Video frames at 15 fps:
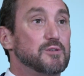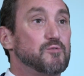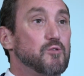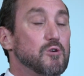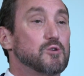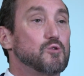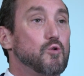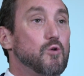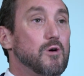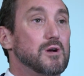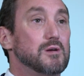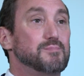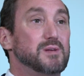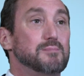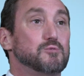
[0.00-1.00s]
before
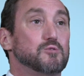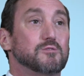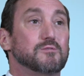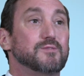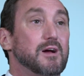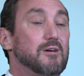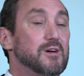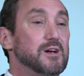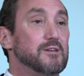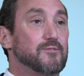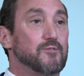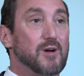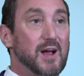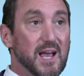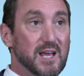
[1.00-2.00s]
court, people are very
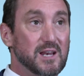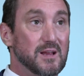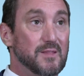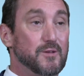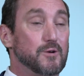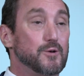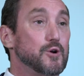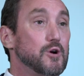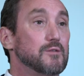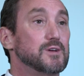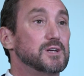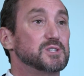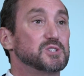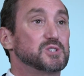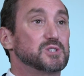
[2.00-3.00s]
afraid and they're
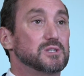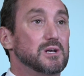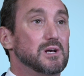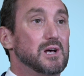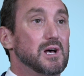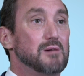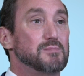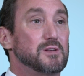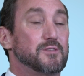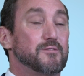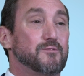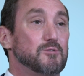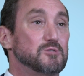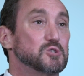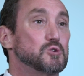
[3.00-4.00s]
nervous, but the
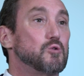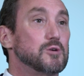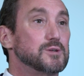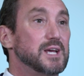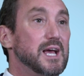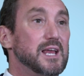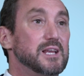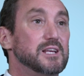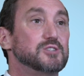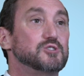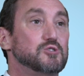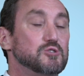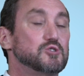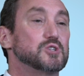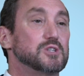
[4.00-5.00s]
first court date
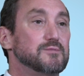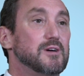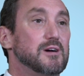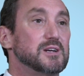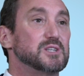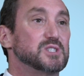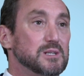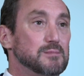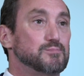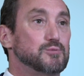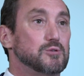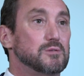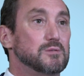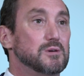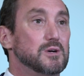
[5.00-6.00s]
is usually very
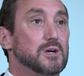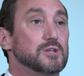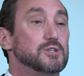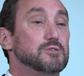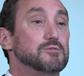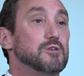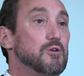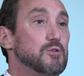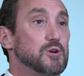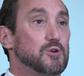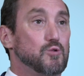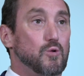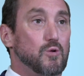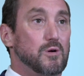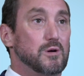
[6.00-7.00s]
simple. You go to
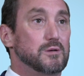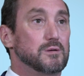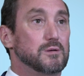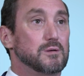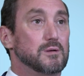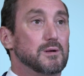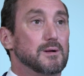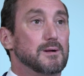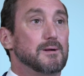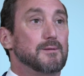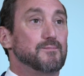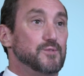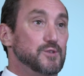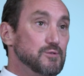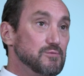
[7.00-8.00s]
court,
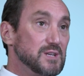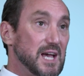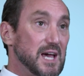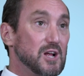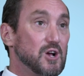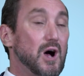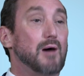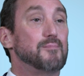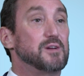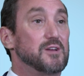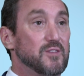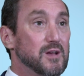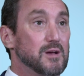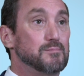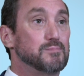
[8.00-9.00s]
you get a copy
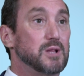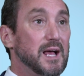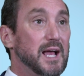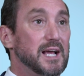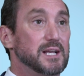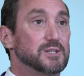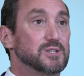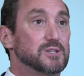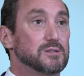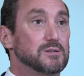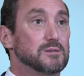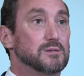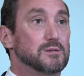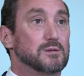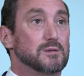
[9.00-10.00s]
of the complaint,
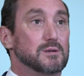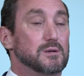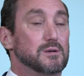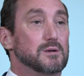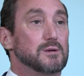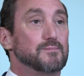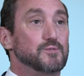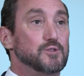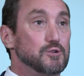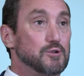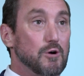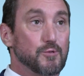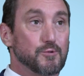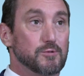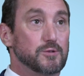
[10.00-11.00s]
you
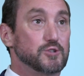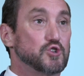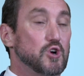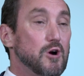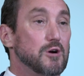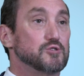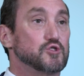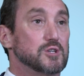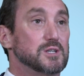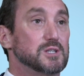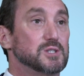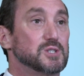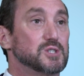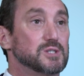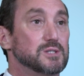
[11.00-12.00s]
go through the
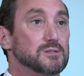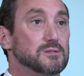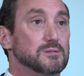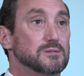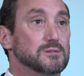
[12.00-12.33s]
charges,